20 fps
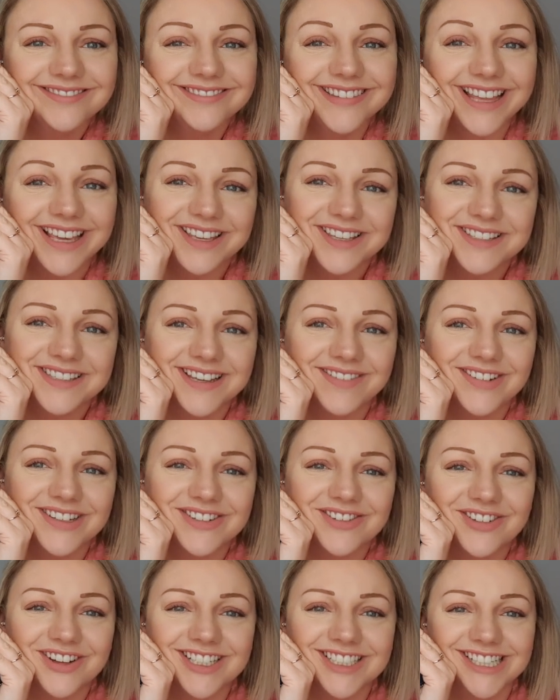Thank you so much
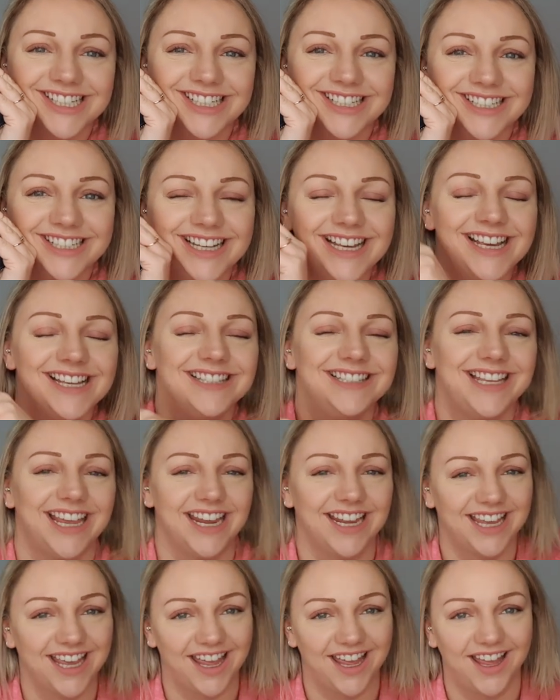for watching.
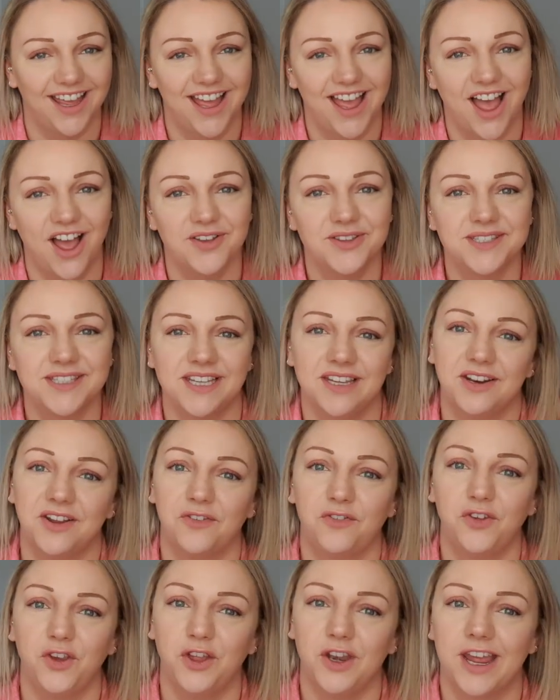Take care. I'll see you in a
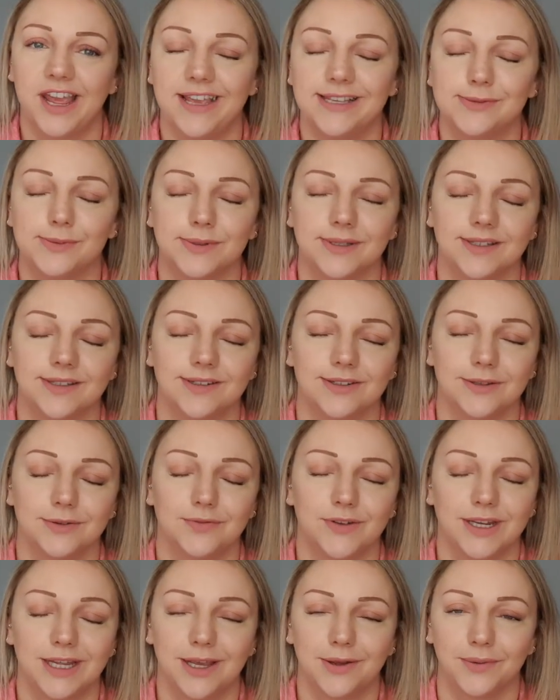few days with another
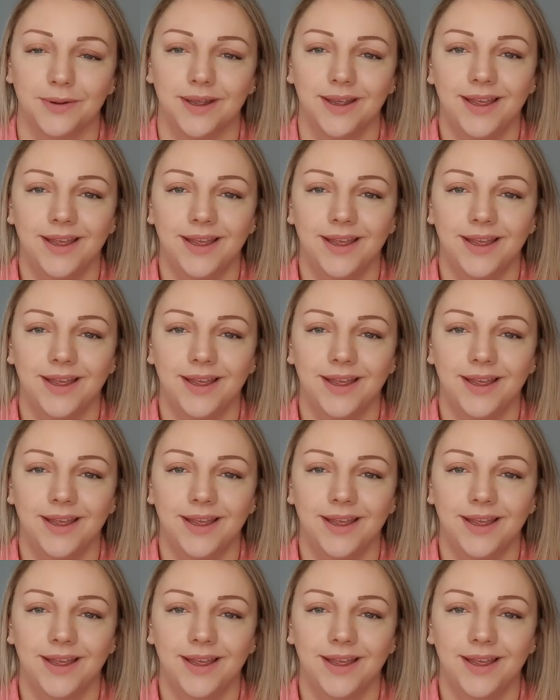video.